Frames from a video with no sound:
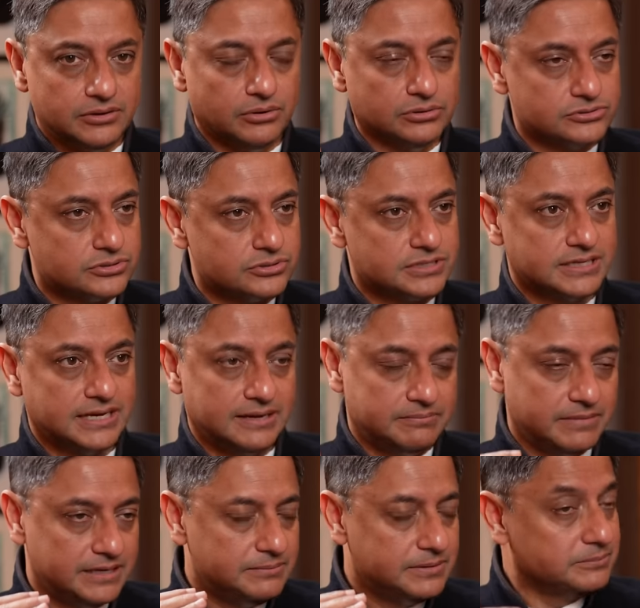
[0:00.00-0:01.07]
also say and
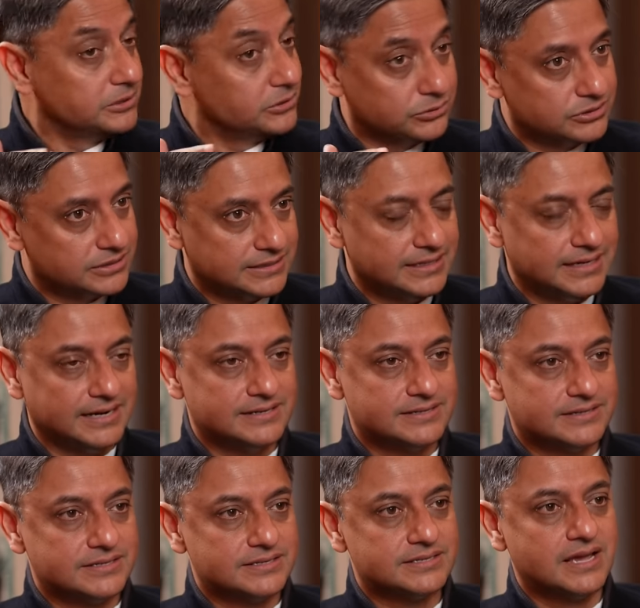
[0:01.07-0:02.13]
many people don't realize
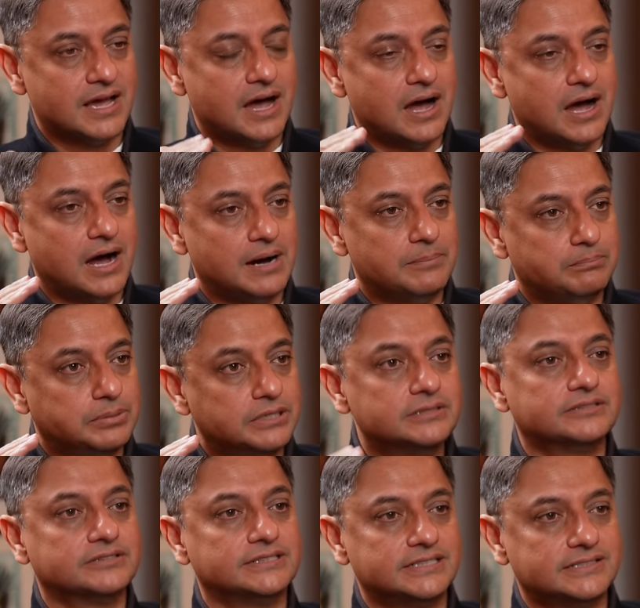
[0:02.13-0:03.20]
this our
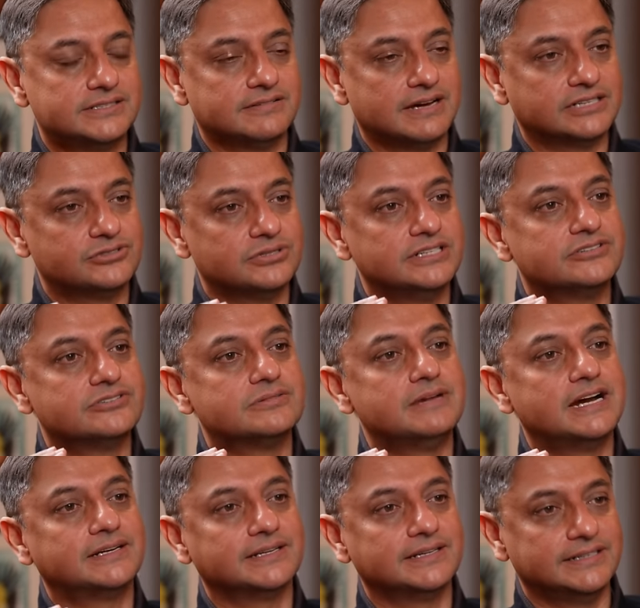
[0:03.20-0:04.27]
birth rates have actually
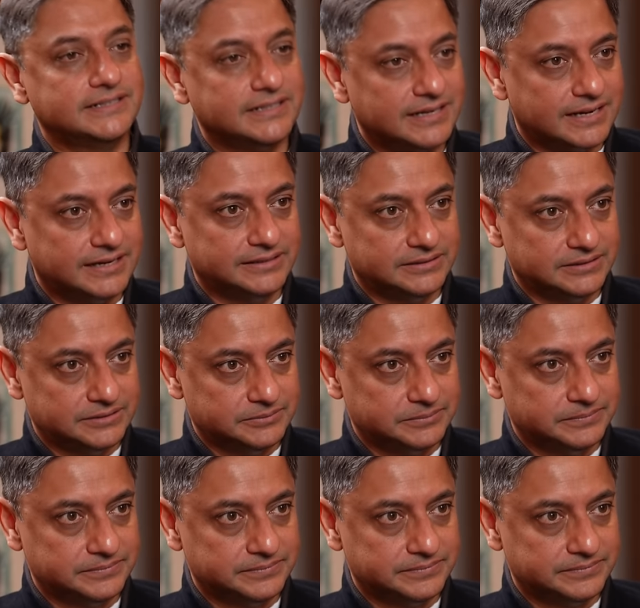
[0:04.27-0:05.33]
dramatically declined.
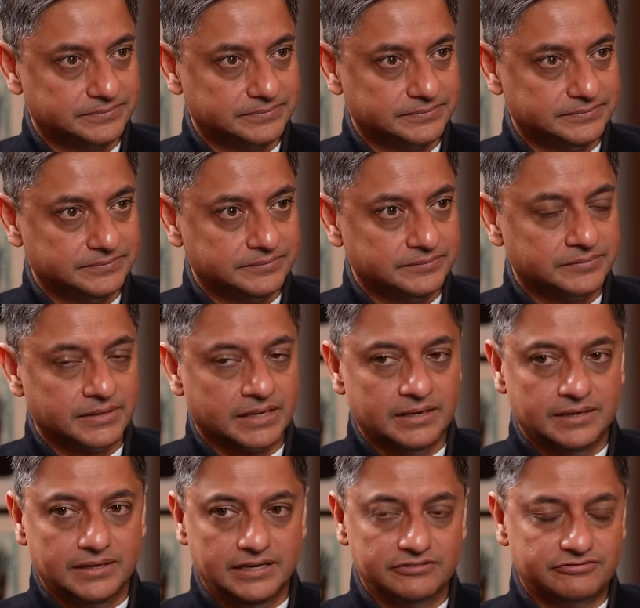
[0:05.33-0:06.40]

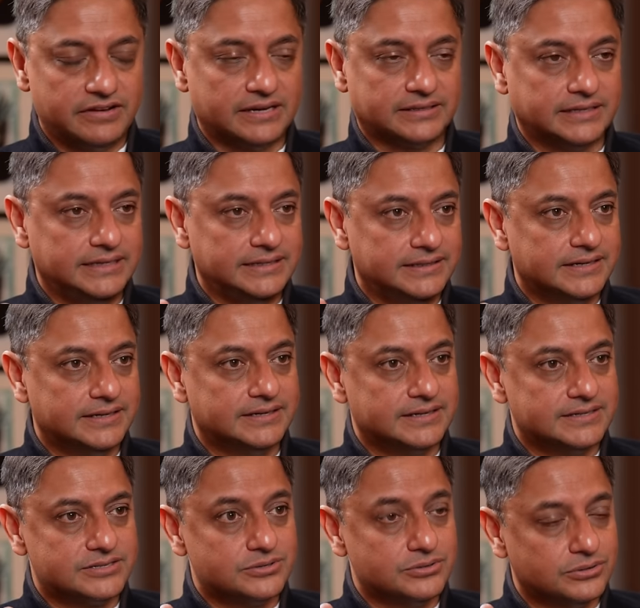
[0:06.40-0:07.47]
In fact, India
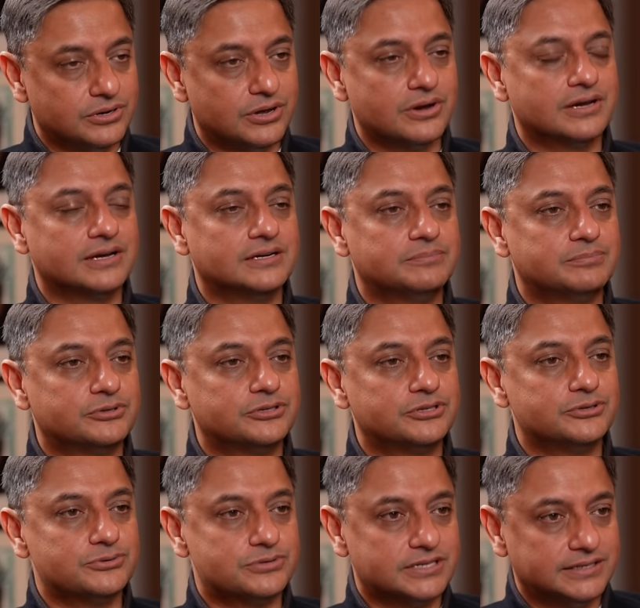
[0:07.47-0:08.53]
is no longer
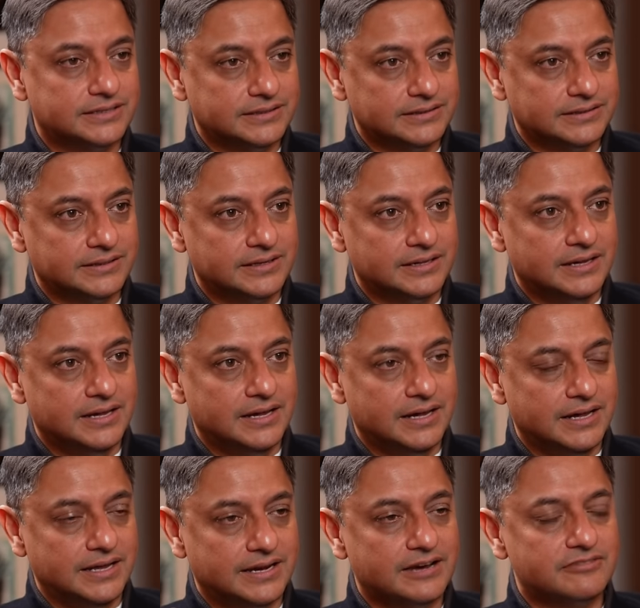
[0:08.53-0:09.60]
producing
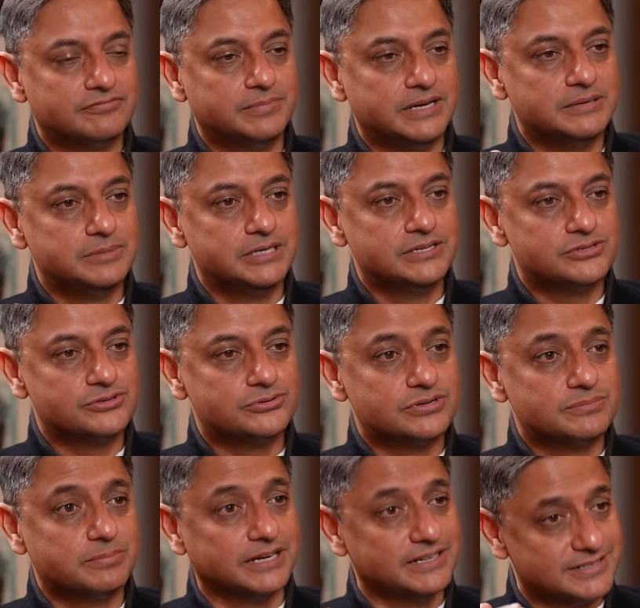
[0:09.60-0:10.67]
enough babies to
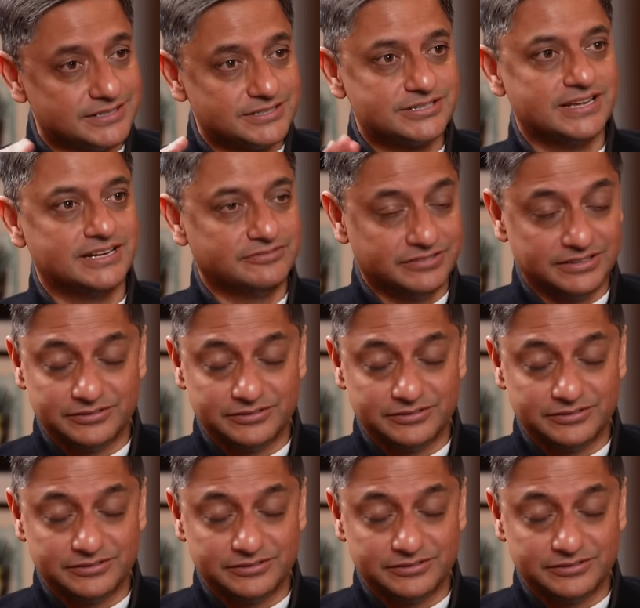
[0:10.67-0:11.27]
replace itself.